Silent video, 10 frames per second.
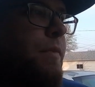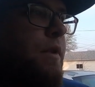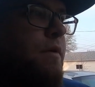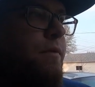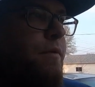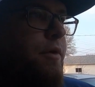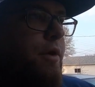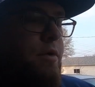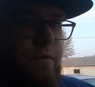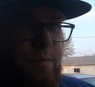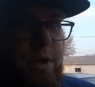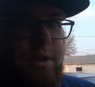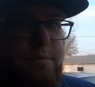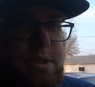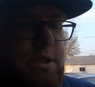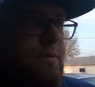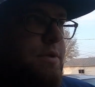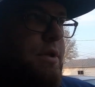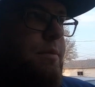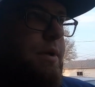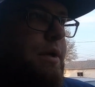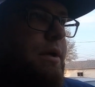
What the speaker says: For new from LMC was going to be,